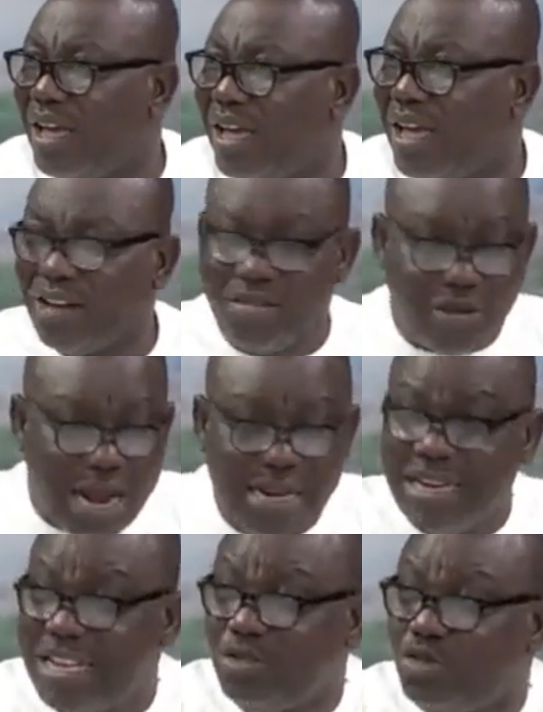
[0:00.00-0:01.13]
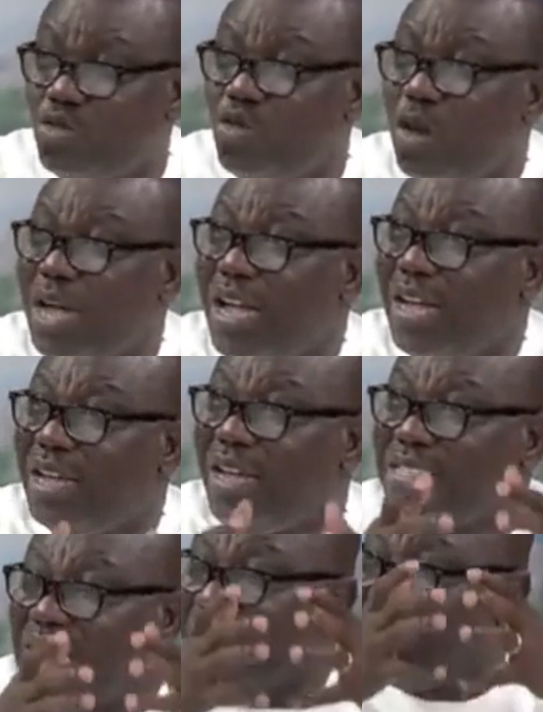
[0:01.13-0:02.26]
and run into
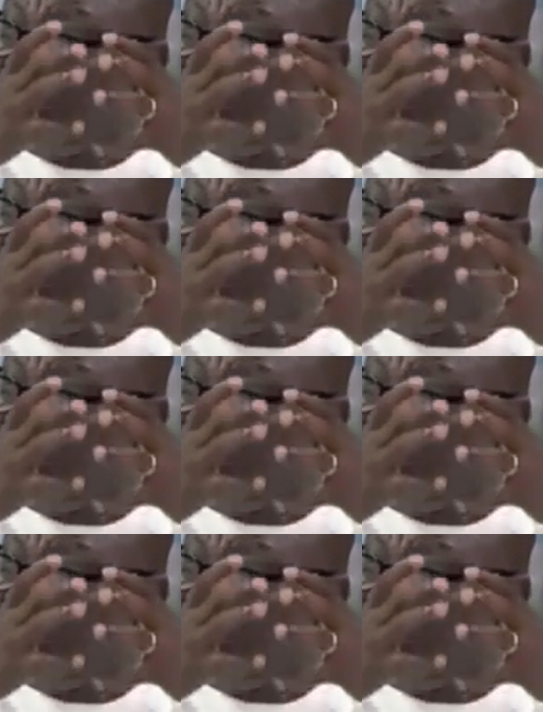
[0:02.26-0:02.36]
such a